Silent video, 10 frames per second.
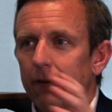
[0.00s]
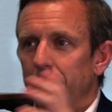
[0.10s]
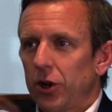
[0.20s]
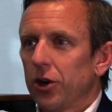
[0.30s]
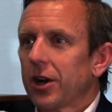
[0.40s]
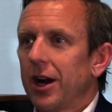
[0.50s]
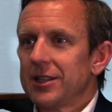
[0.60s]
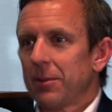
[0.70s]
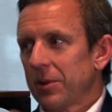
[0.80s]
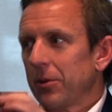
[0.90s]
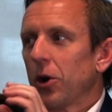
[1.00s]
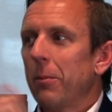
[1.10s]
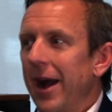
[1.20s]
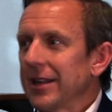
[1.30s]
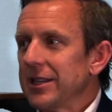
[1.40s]
for your concept, I'm going to go
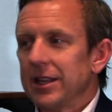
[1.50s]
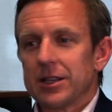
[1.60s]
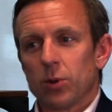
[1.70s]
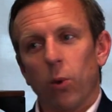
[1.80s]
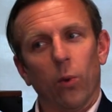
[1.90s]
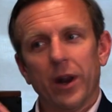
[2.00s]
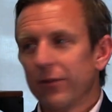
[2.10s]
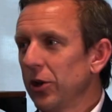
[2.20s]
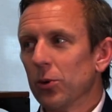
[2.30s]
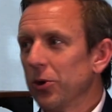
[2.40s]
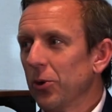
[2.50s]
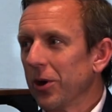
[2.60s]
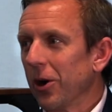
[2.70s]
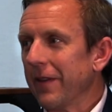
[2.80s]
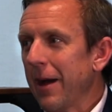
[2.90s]
back to this, whatever you were
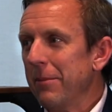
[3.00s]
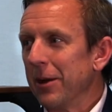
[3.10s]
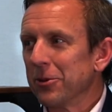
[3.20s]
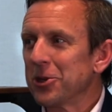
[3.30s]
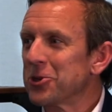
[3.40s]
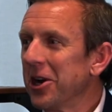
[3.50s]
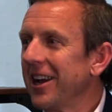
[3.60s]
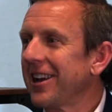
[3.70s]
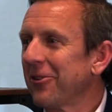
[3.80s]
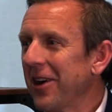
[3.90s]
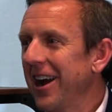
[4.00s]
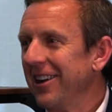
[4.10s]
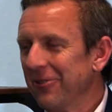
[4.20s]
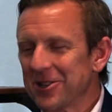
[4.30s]
doing on that bed with the drink, right?